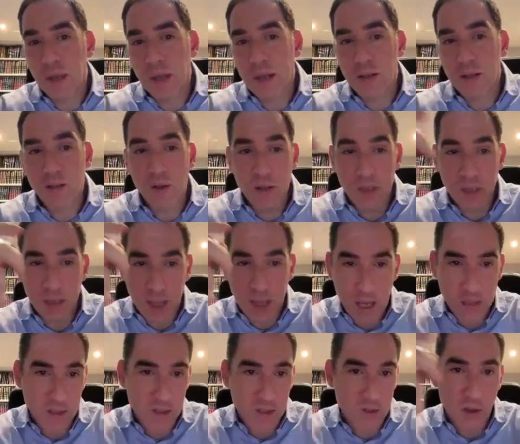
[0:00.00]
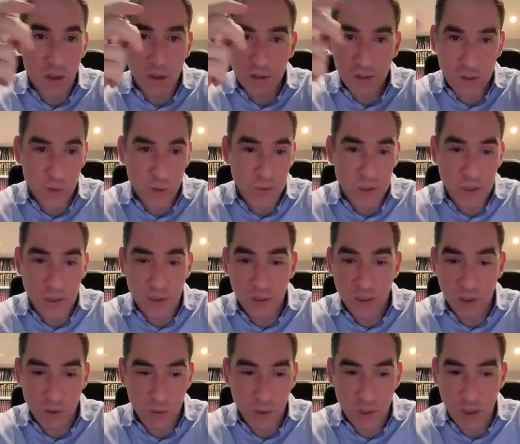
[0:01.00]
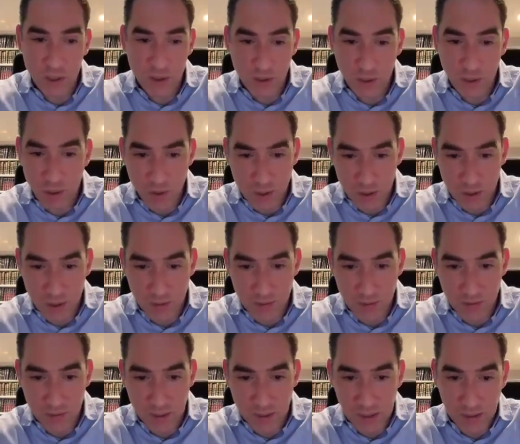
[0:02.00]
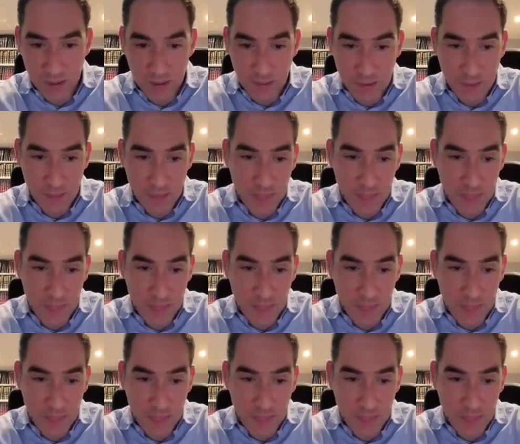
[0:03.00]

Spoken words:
And again, this is all assuming that the ingredients are kosher, right?